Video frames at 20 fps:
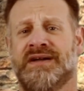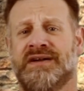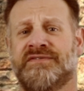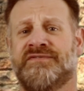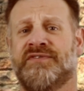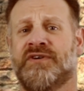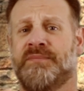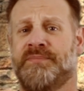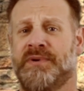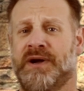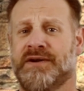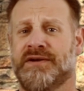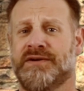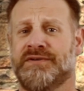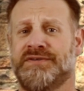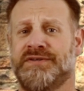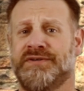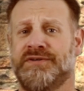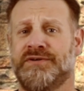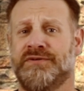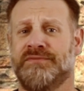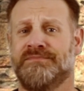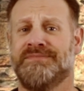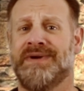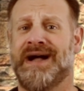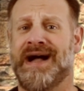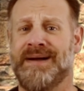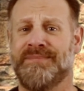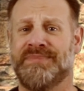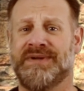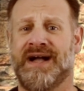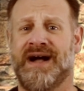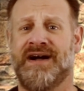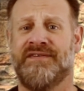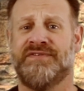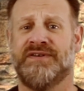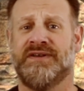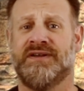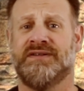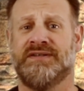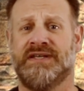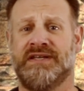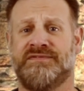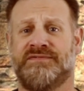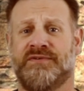For a buck or two, I'm confident Elite